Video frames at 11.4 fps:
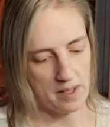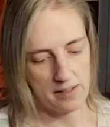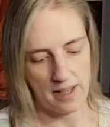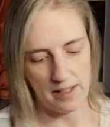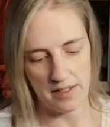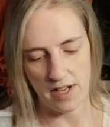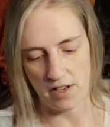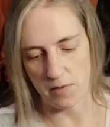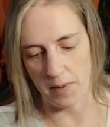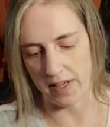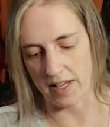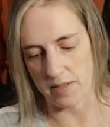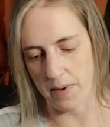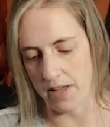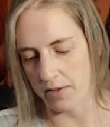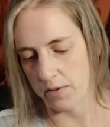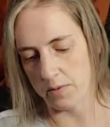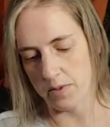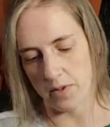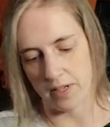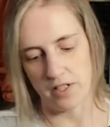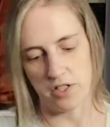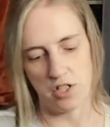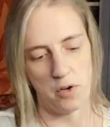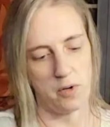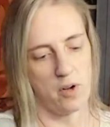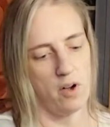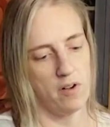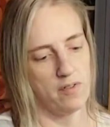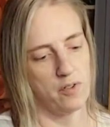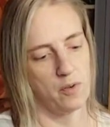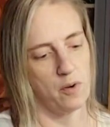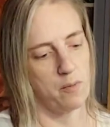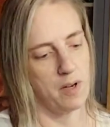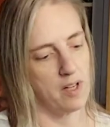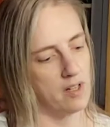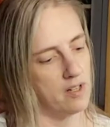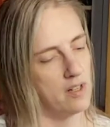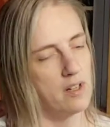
downstairs, my guest bathroom, so I can show it off to all my